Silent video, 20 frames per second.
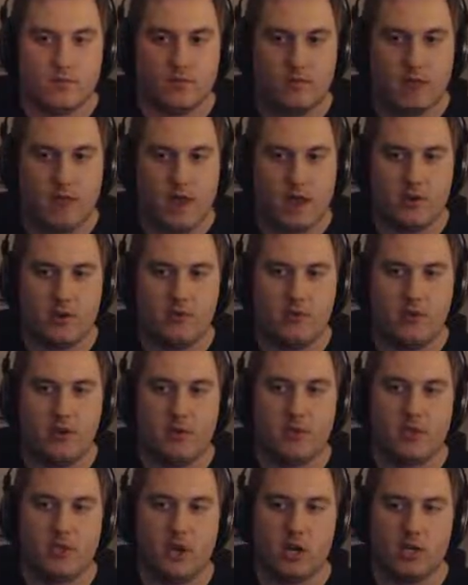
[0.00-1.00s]
And you're pretty
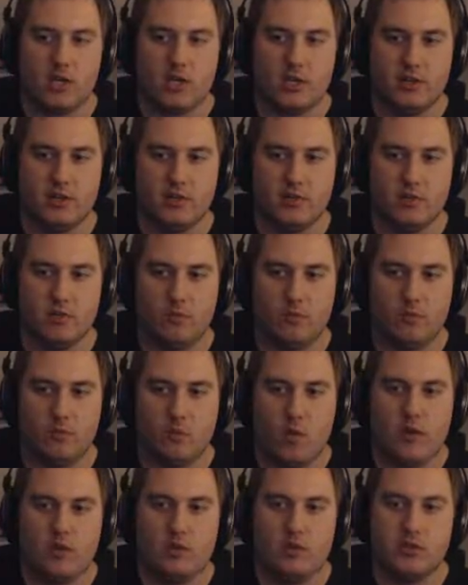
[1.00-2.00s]
much guaranteed to do...
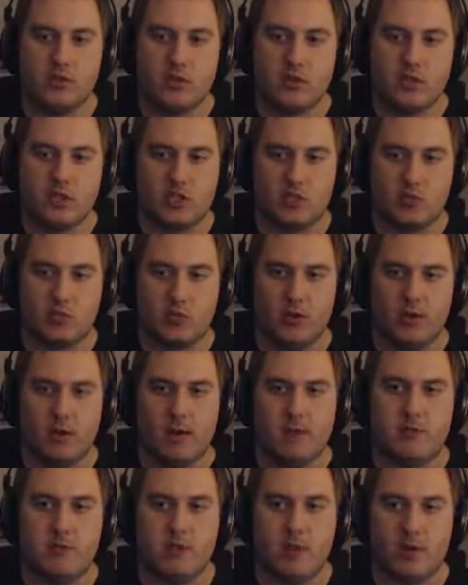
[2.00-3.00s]
When you do this is really
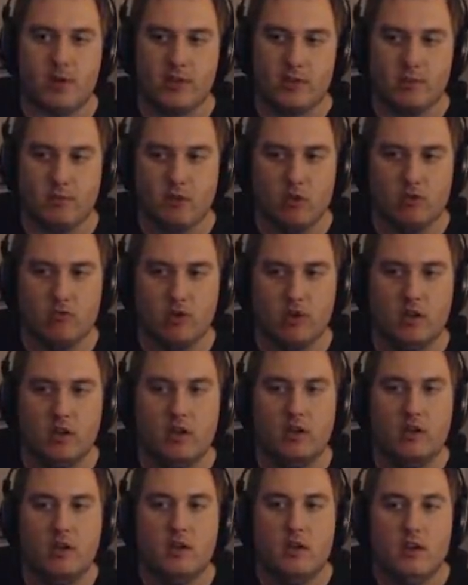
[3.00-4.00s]
up to when you get morph
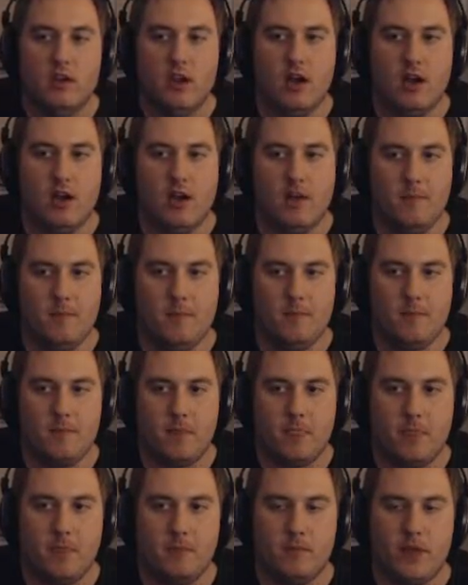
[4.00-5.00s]
ball,
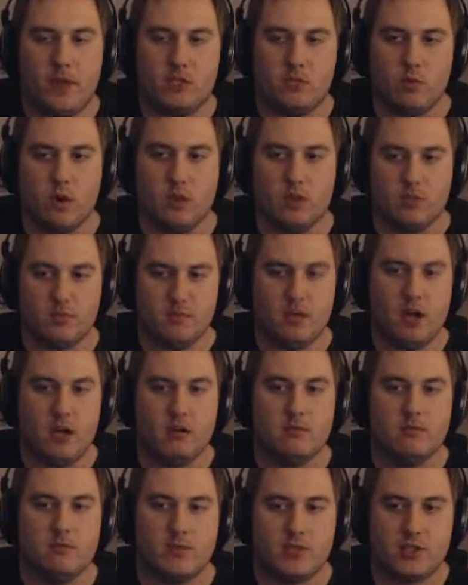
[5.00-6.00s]
as well as
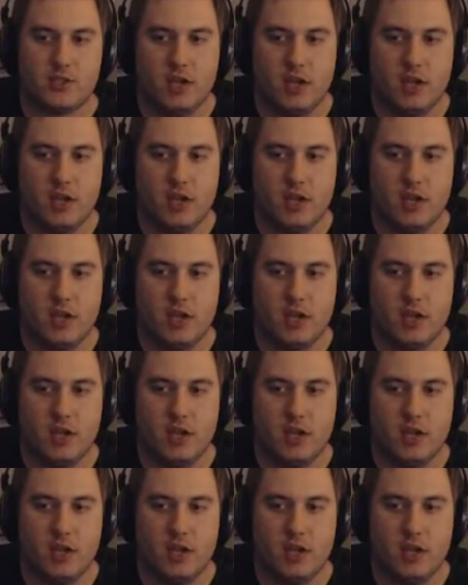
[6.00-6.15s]
bombs.